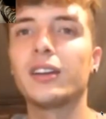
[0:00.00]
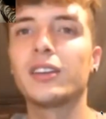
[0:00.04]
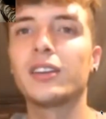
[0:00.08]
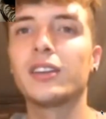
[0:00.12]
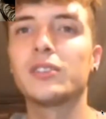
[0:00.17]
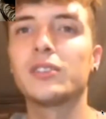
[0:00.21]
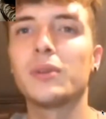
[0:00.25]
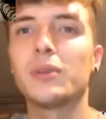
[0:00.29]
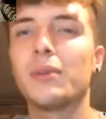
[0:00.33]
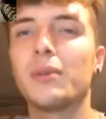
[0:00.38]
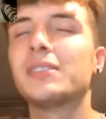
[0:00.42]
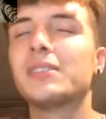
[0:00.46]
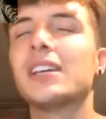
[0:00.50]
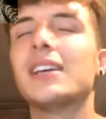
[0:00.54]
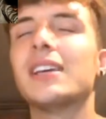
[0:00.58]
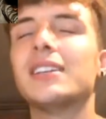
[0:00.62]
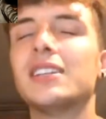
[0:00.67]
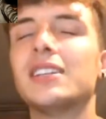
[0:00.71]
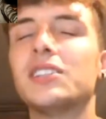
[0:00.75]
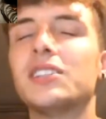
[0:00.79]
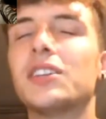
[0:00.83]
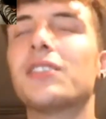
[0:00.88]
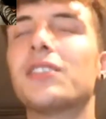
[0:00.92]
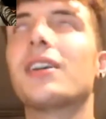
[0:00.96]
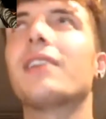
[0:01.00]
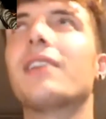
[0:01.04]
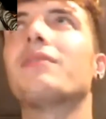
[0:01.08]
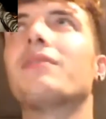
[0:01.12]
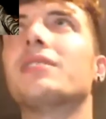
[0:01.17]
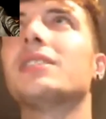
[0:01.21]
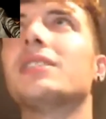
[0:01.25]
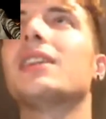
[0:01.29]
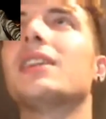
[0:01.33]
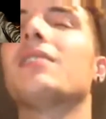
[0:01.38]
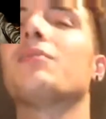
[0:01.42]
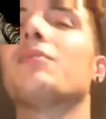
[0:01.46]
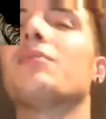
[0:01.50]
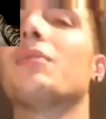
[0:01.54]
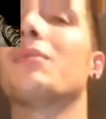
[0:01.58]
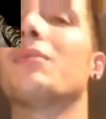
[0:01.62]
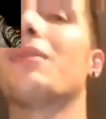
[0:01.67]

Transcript: because we updated each other every day of what we were